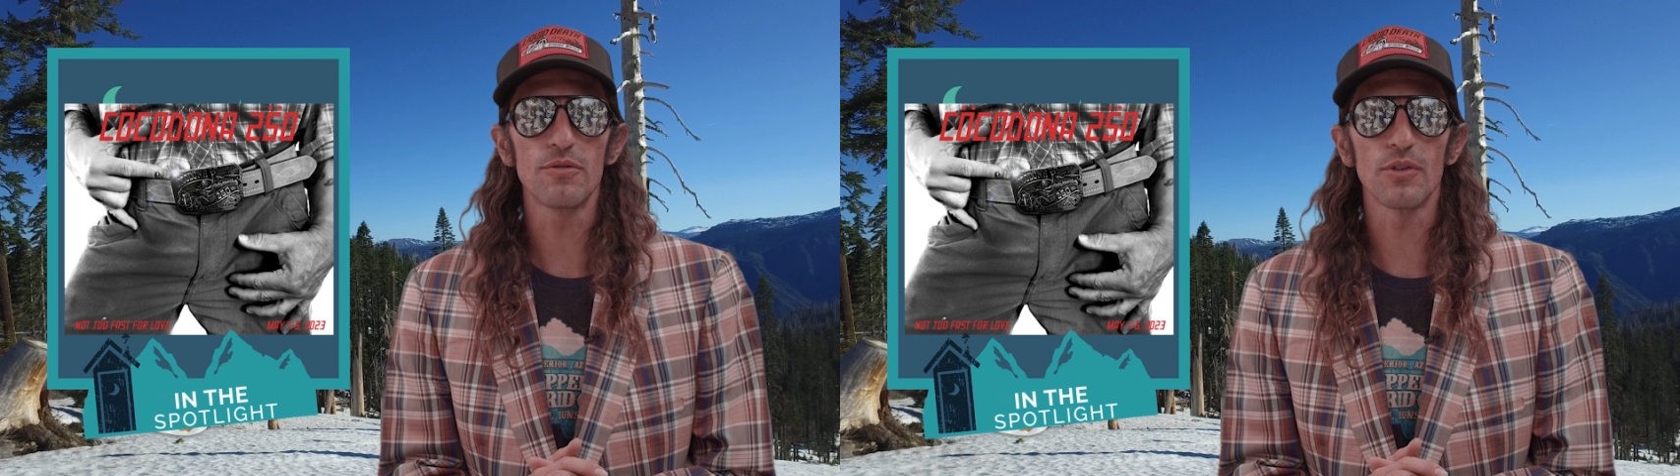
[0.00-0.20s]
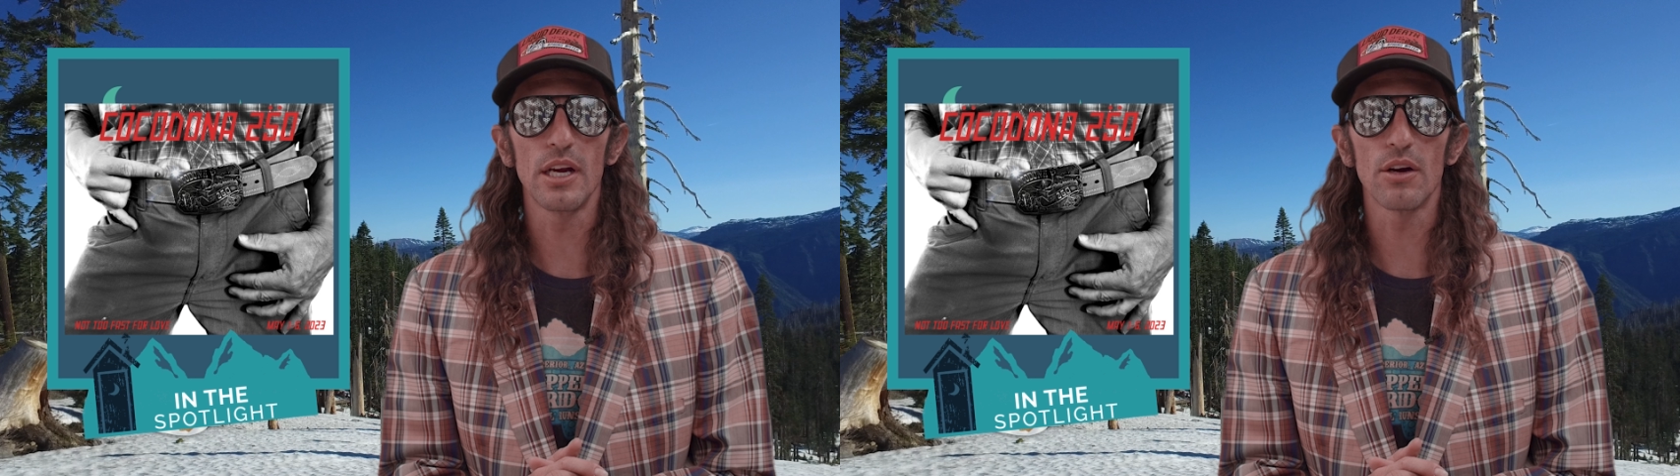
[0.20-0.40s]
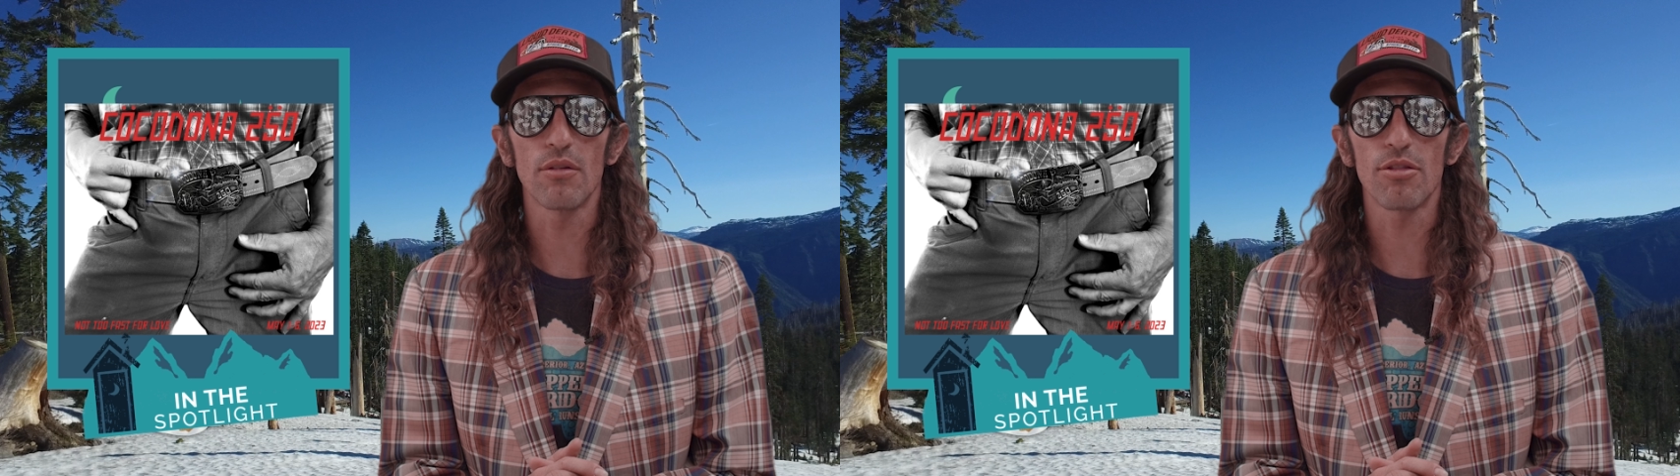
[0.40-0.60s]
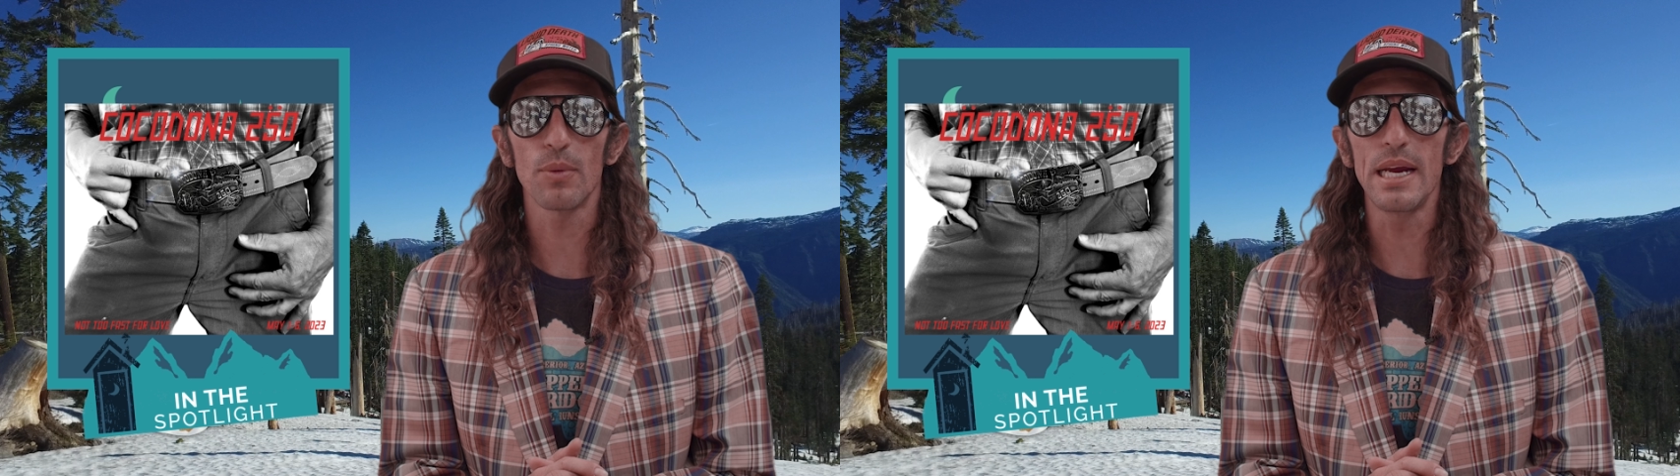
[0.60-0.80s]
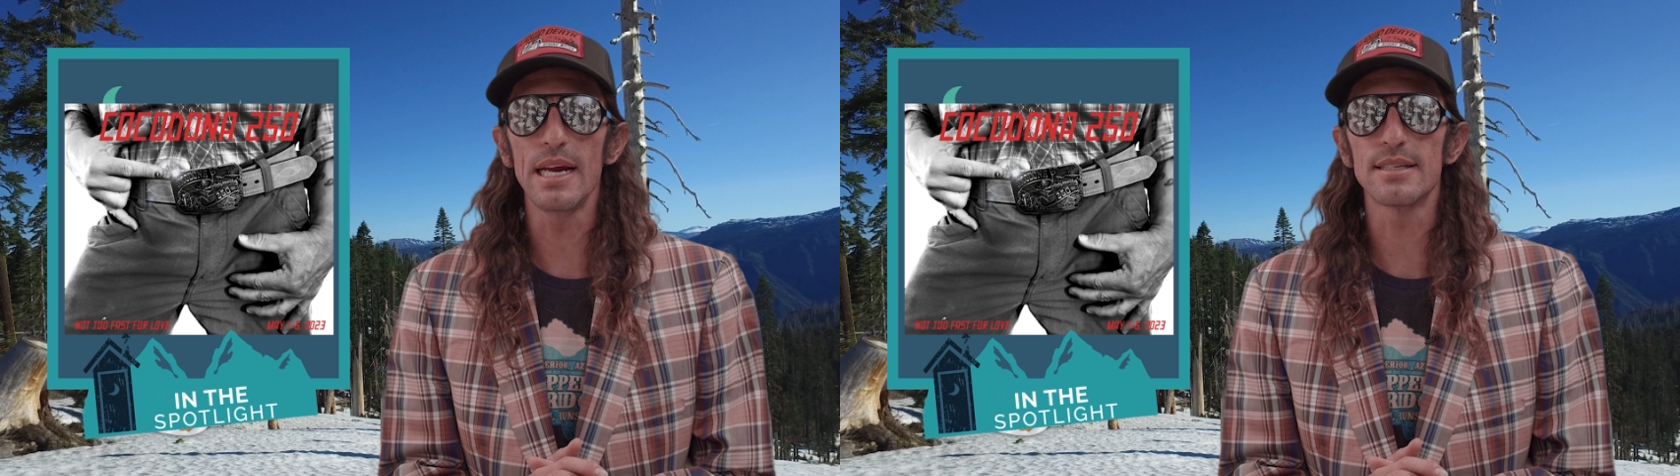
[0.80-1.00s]
for year
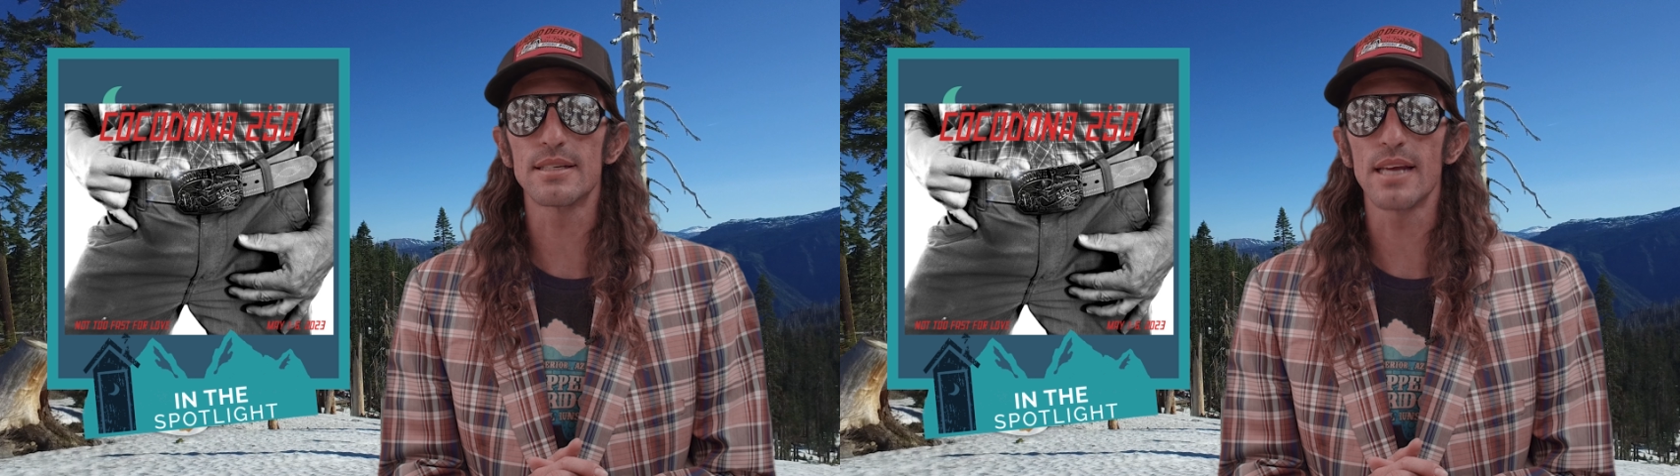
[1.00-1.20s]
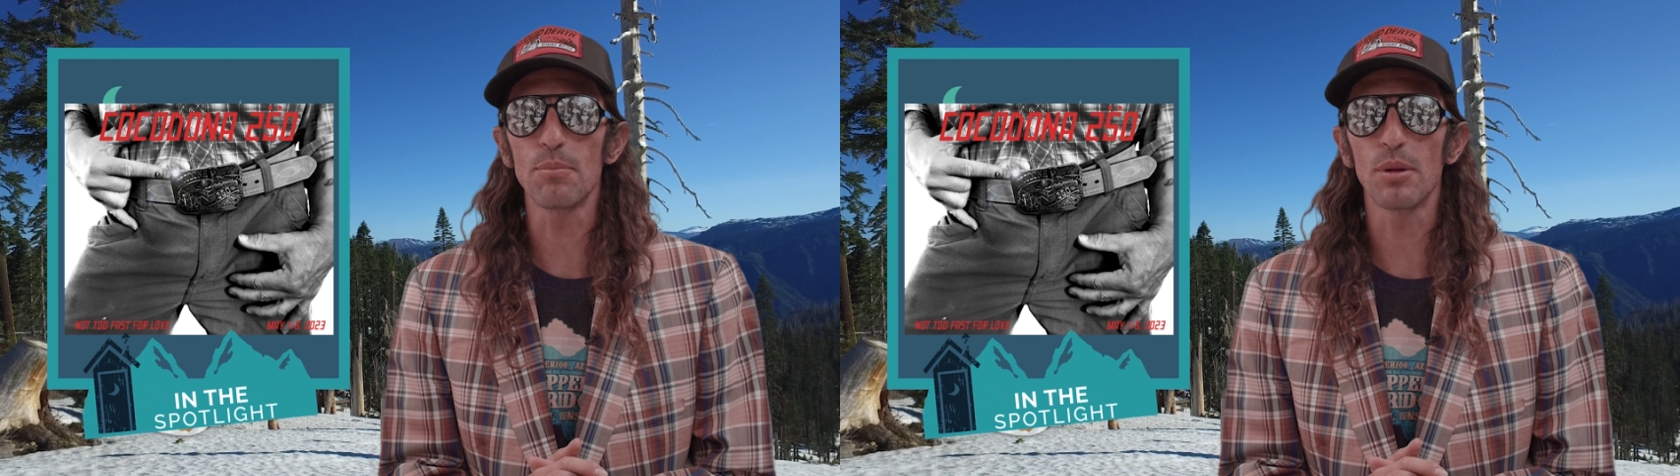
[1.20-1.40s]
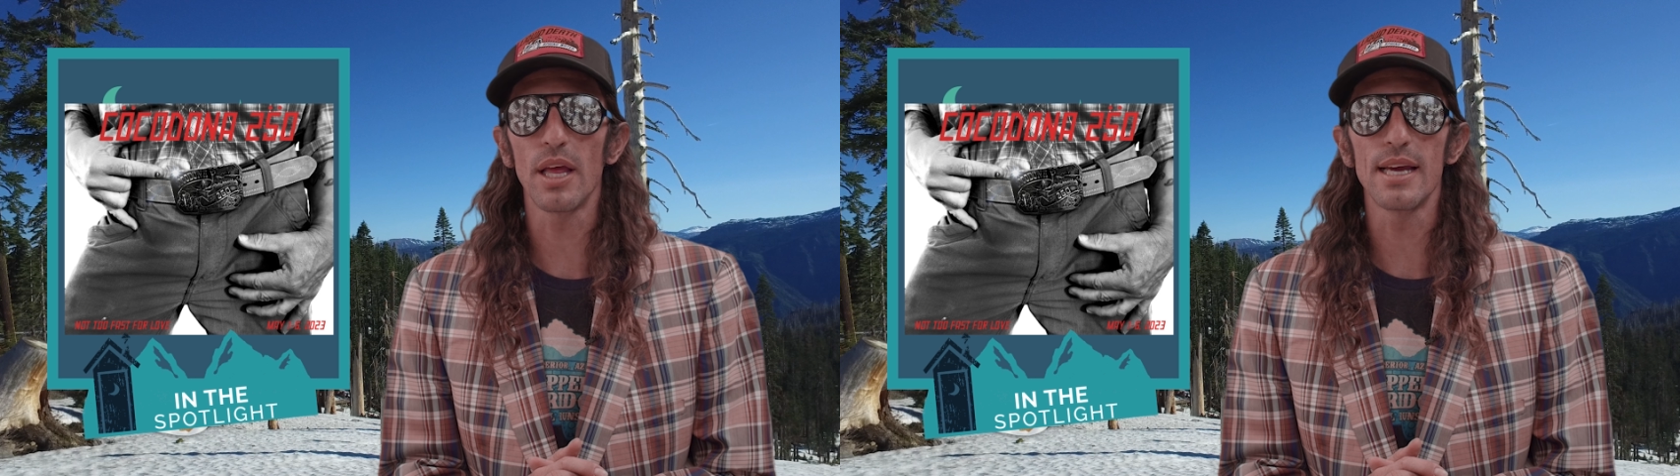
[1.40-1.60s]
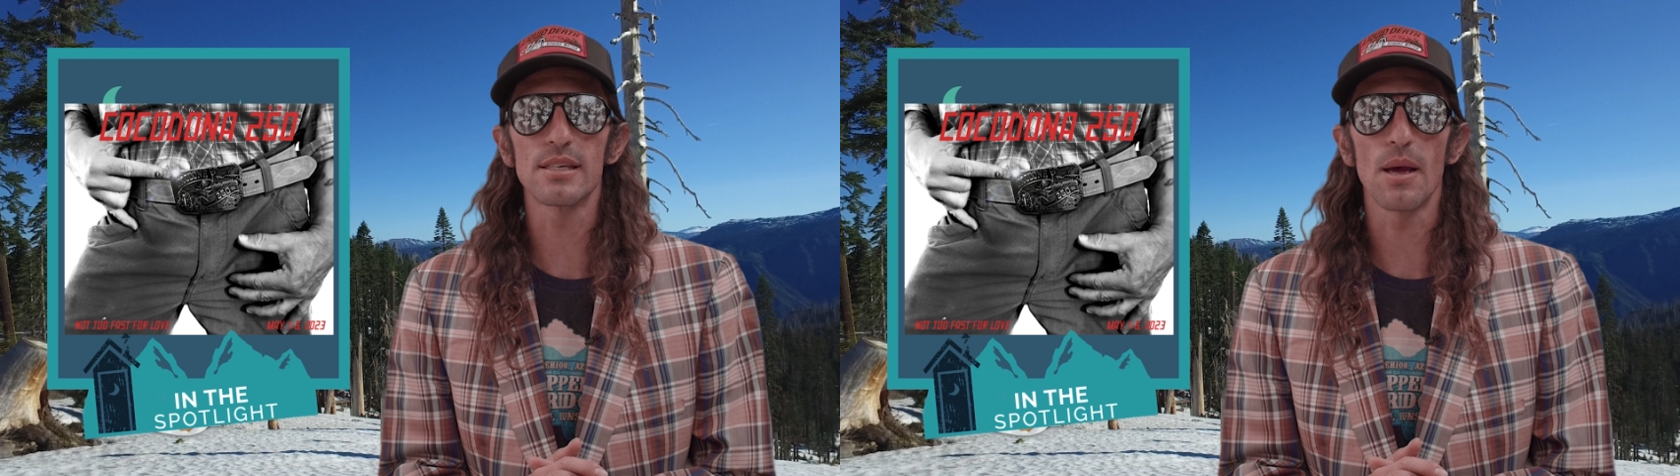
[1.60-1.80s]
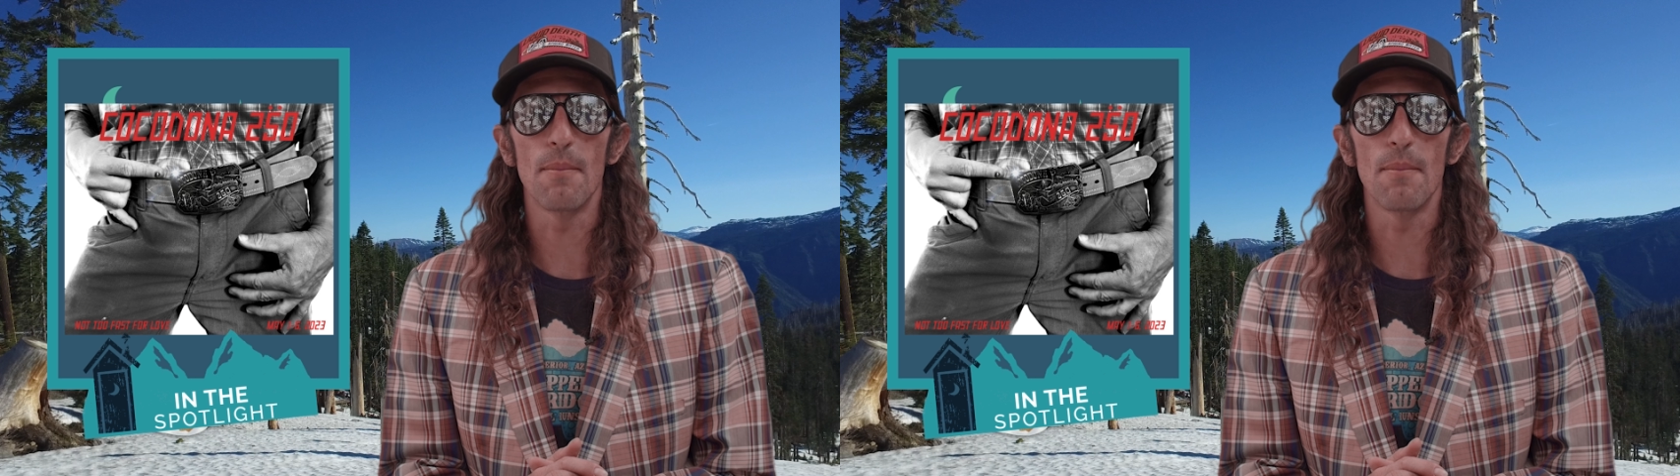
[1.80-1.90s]
three to take place